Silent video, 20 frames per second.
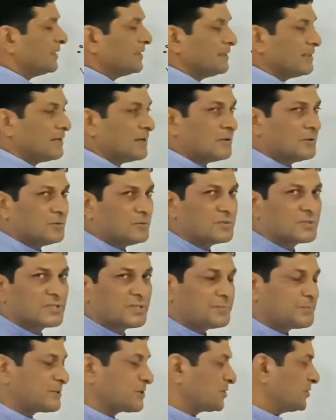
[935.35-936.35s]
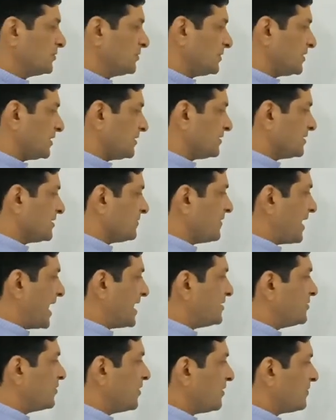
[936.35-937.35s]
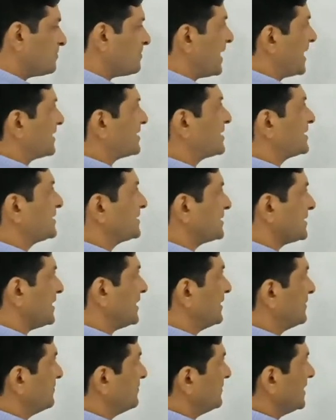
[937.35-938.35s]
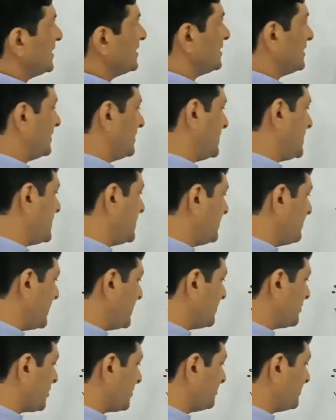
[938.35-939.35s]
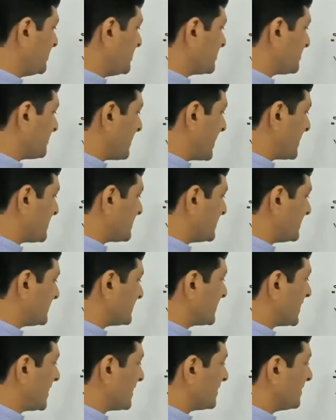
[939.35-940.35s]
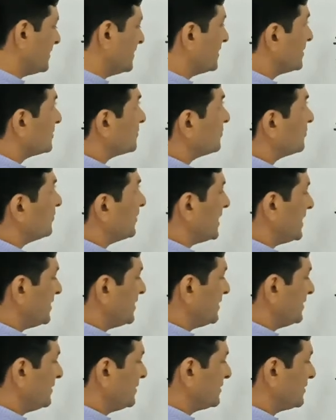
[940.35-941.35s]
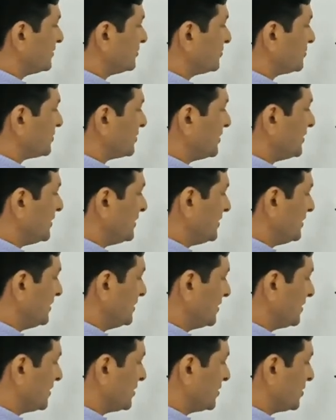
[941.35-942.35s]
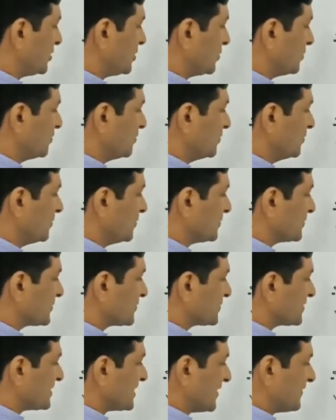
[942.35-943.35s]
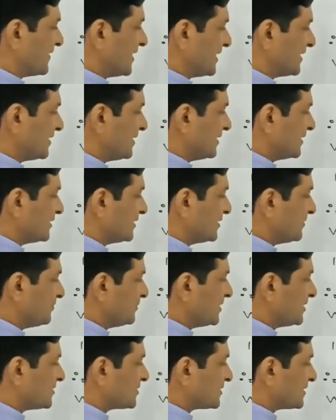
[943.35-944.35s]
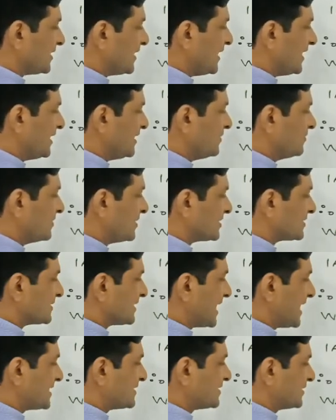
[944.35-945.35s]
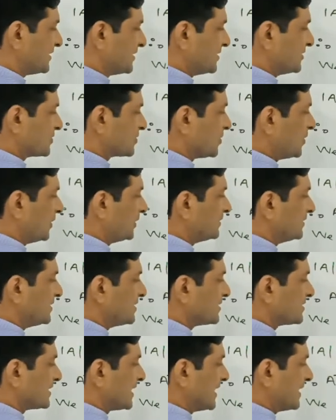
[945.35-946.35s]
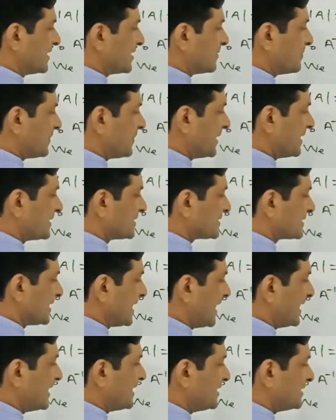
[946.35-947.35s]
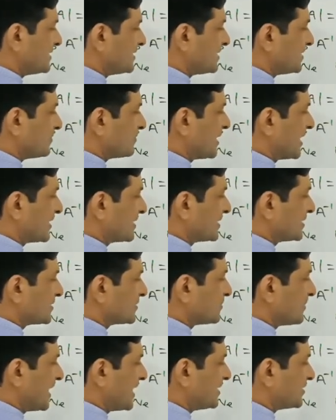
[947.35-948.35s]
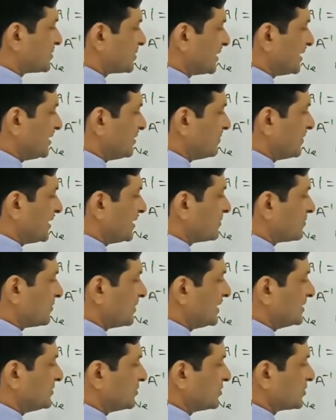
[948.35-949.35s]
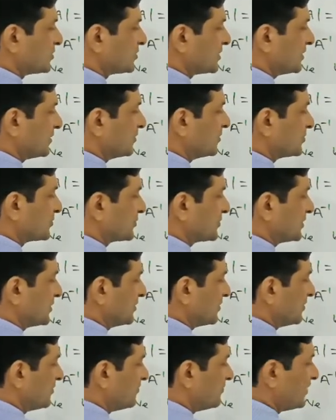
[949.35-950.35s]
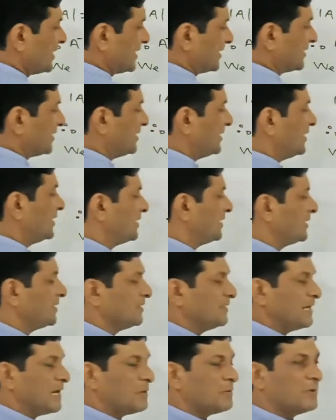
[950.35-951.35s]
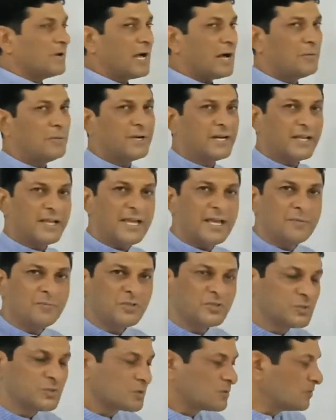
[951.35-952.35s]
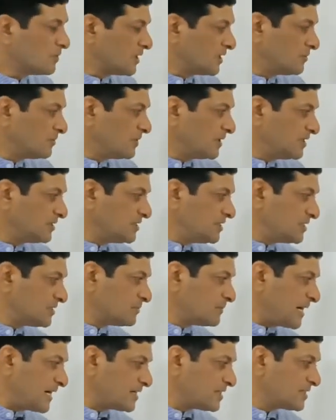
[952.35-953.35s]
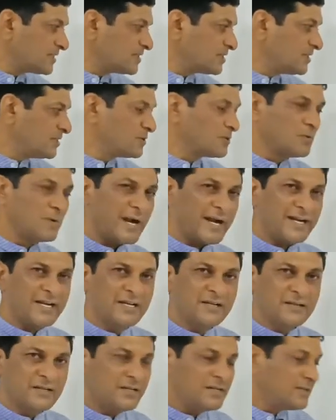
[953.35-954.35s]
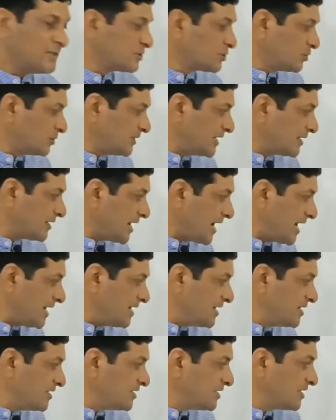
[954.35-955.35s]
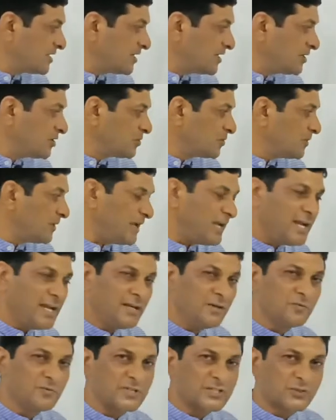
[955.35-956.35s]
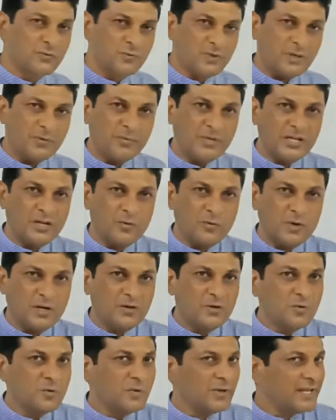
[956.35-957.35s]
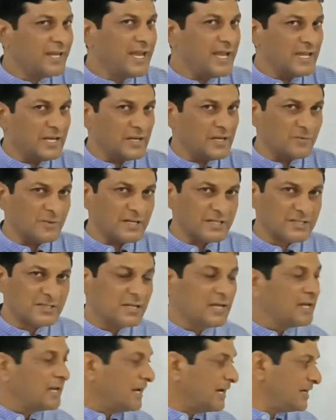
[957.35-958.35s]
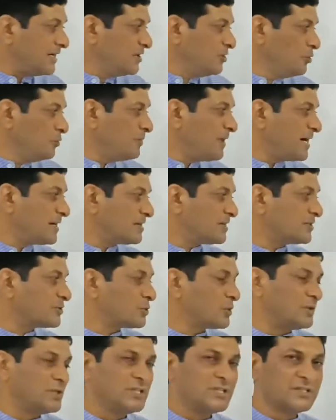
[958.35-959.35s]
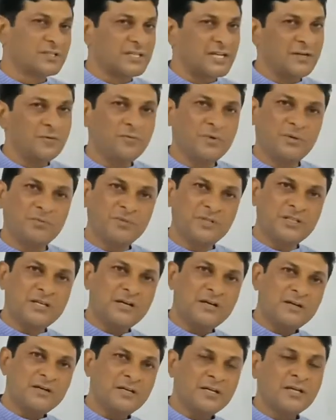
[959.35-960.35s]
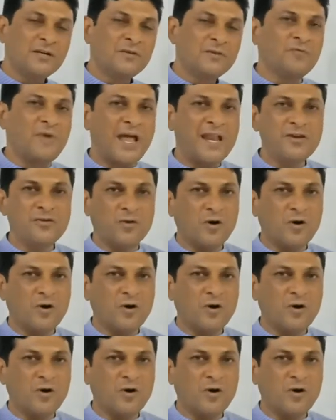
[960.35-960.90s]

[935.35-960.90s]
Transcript: Now substitute the value of matrix A, where element of this matrix are 1, 3, 2, 7. Keep this A inverse as it is. On this side, replace identity matrix by its element 1, 0, 0, 1. Now our aim is to convert this matrix into identity, so that identity into A inverse will be equal to A inverse, and new matrix on this side will be the value